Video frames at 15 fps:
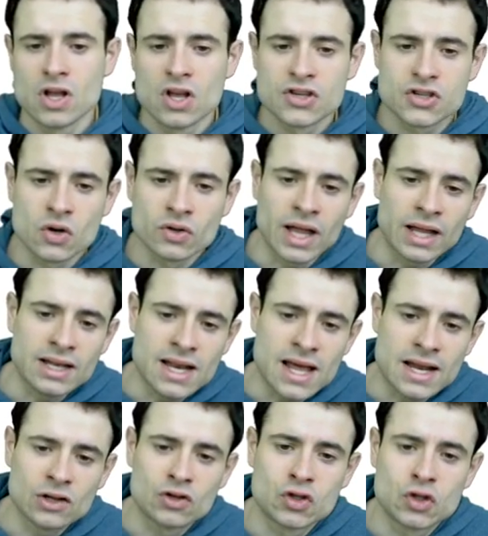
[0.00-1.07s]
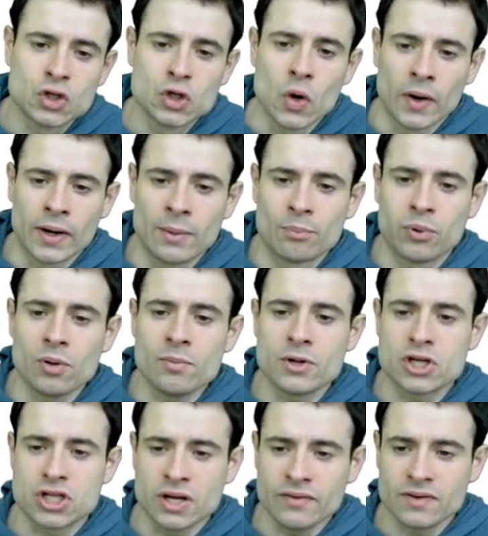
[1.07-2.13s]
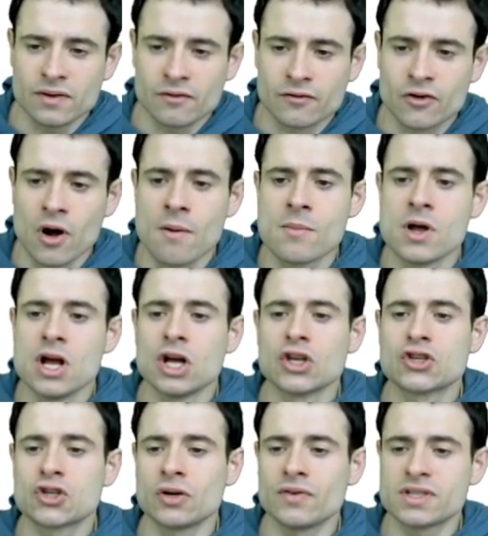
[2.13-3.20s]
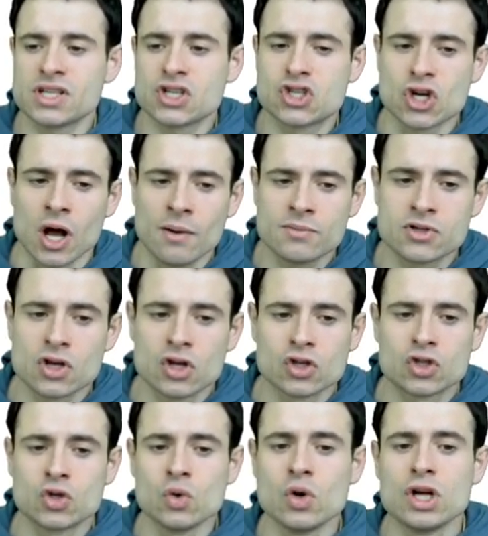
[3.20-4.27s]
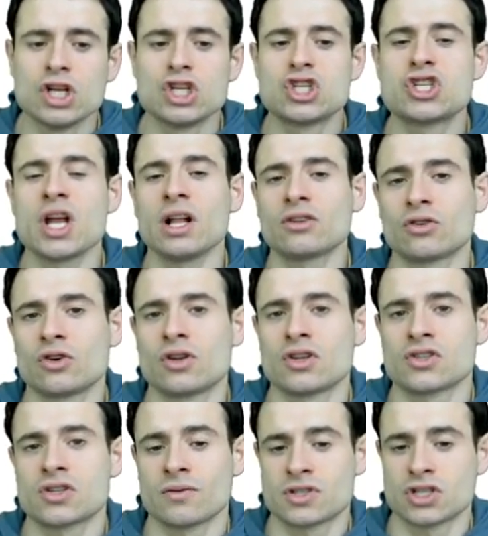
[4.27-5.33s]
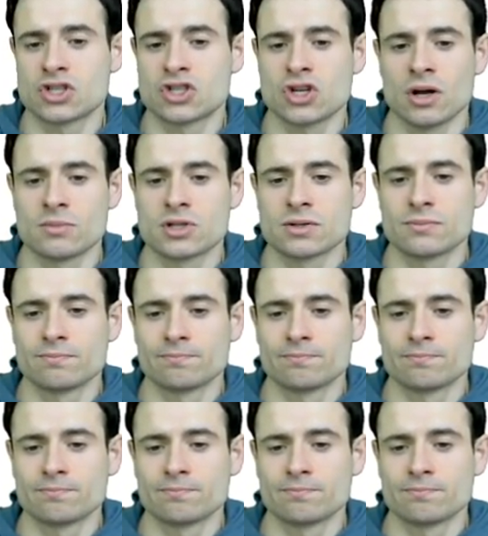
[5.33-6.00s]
So that led to an employment shift from services jobs to sheltered services jobs.